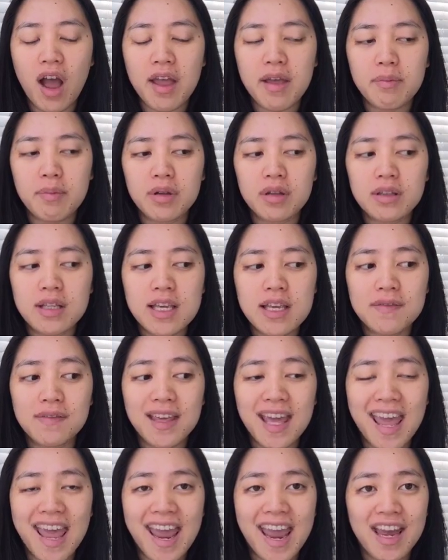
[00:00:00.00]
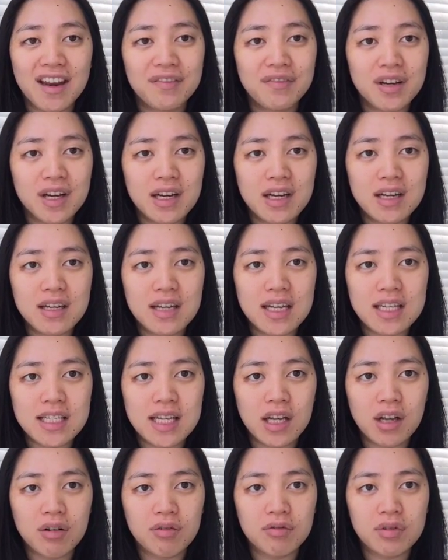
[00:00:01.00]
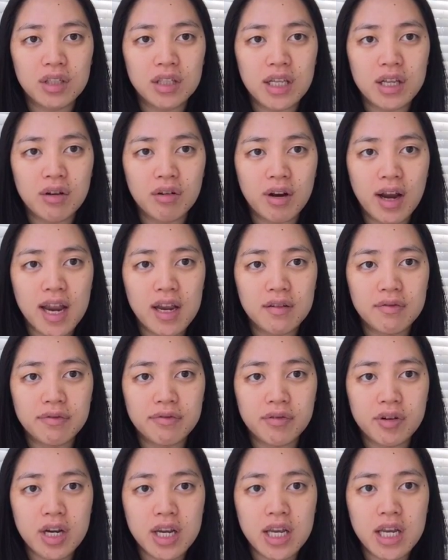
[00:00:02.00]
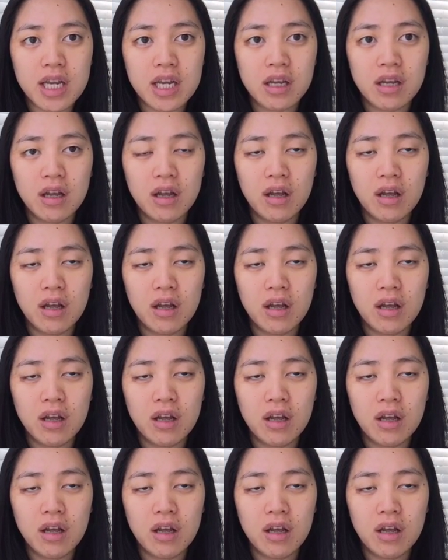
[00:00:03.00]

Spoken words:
believe Canva is like a really great free